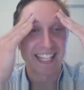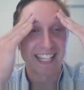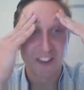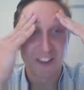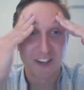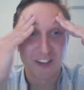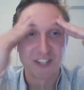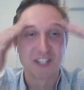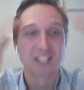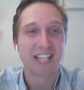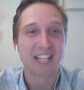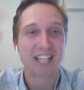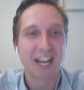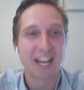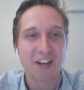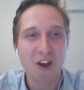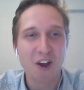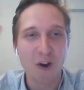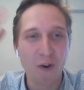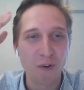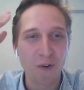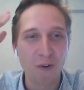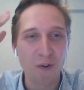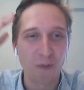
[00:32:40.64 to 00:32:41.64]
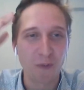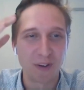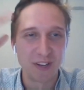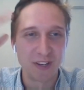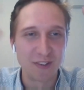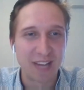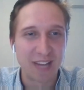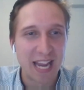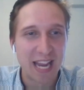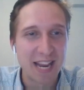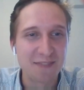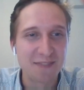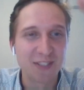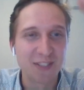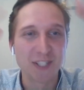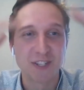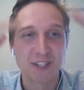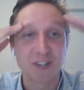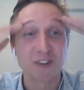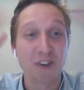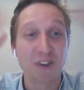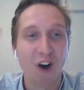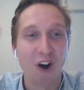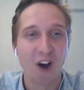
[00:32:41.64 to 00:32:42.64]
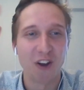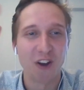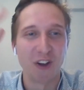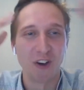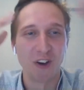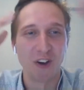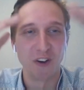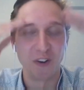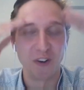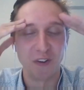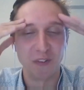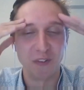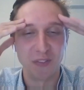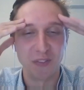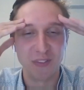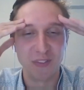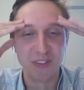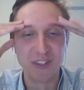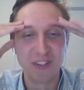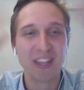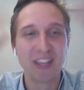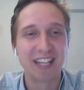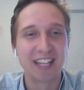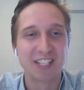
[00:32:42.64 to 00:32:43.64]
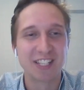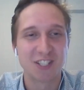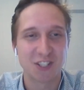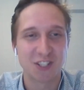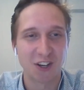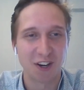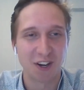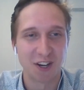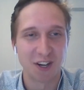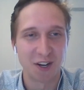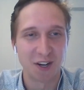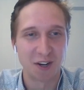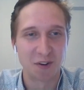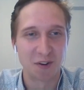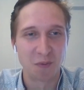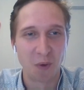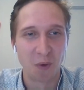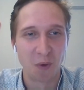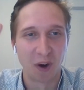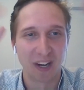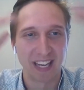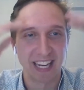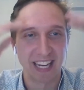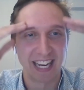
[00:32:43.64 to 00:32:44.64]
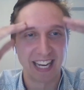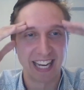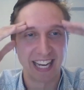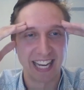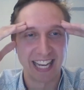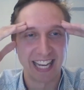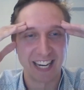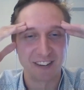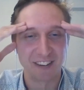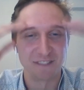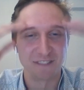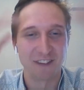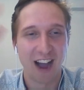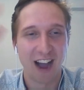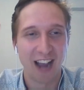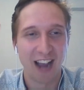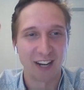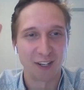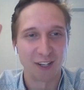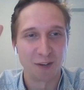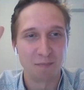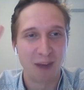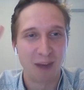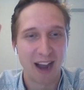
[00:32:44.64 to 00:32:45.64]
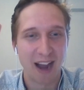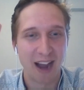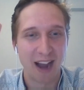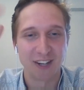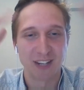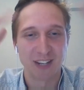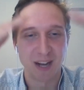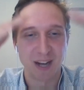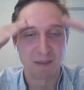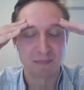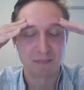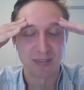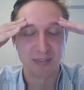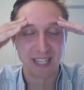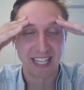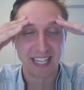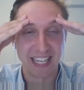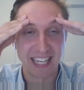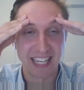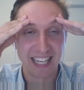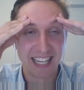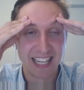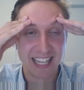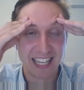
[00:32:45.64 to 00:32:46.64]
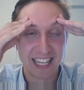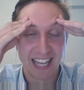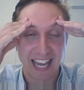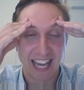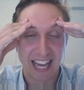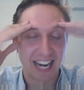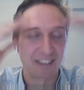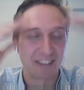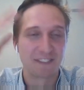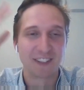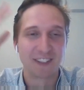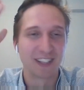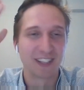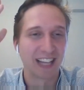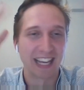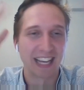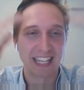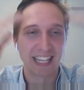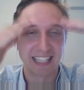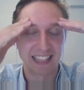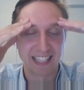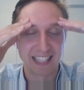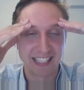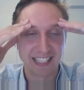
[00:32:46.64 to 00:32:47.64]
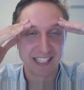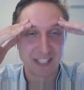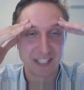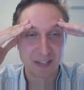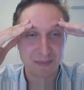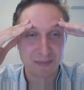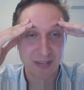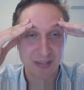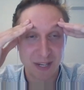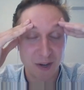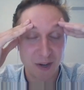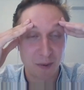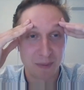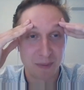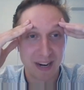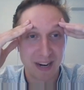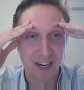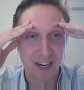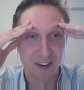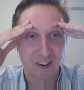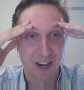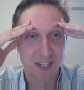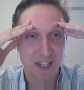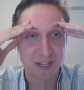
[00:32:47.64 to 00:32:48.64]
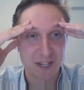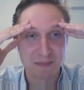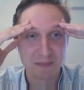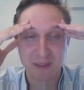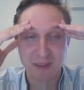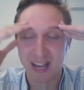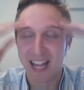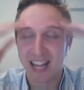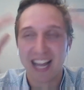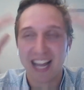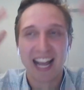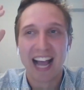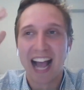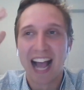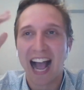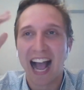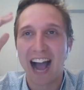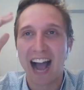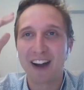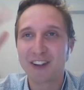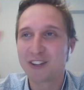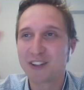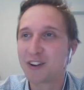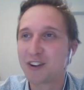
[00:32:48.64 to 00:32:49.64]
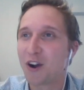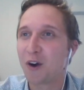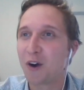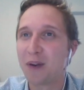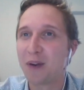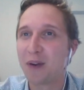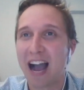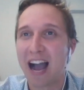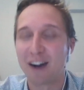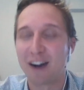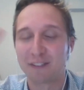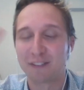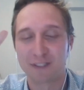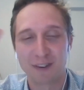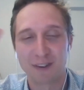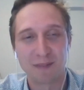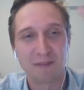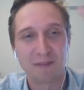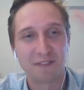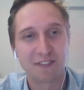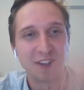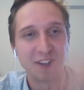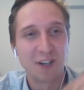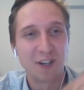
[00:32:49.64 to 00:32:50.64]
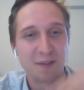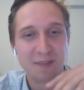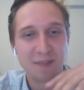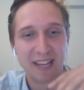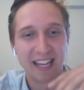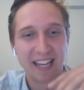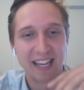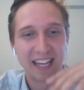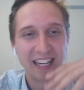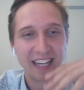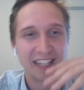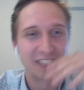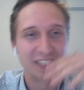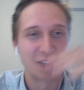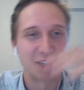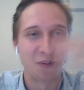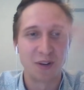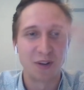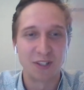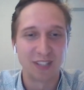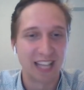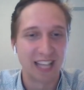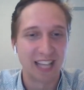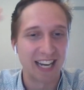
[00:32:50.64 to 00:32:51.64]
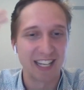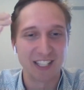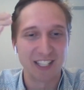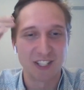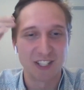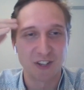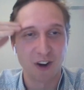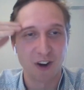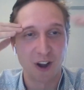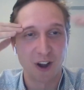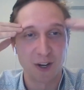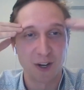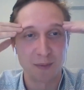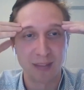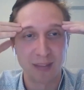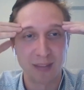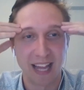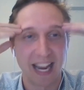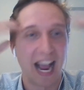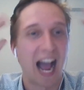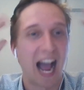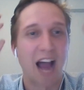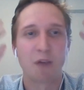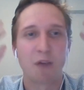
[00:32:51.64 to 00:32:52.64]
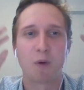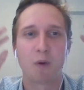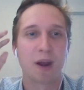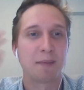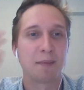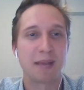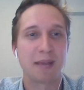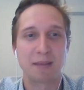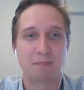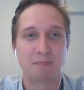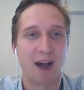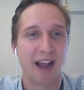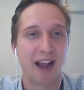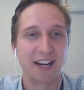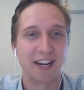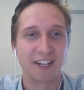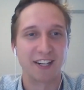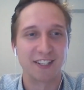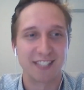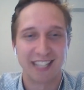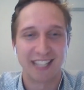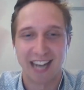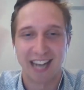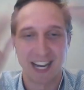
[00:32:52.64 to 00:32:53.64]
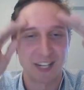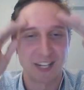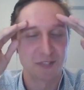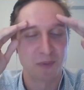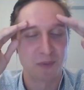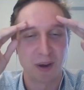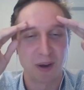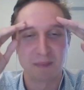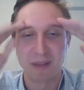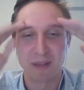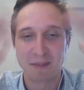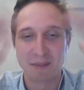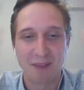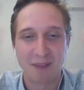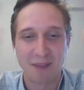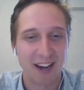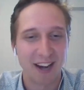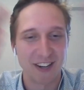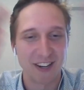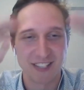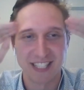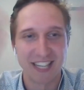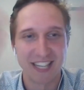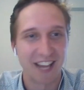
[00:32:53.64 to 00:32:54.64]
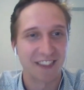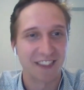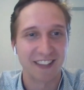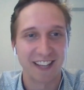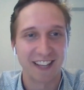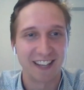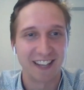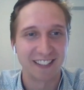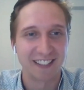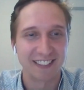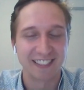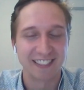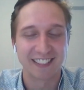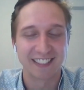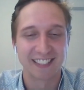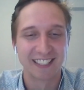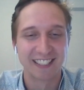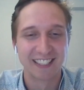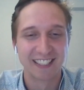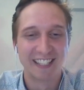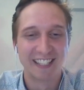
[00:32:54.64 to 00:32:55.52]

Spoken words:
another question because I know when you came to Toronto, you then started working in a vinyl binder company. And I feel like this is going to be a no-brainer question, but how did you go now from filming to when you land in Toronto to be like, I want to make binders and I just want to make binders and nothing else?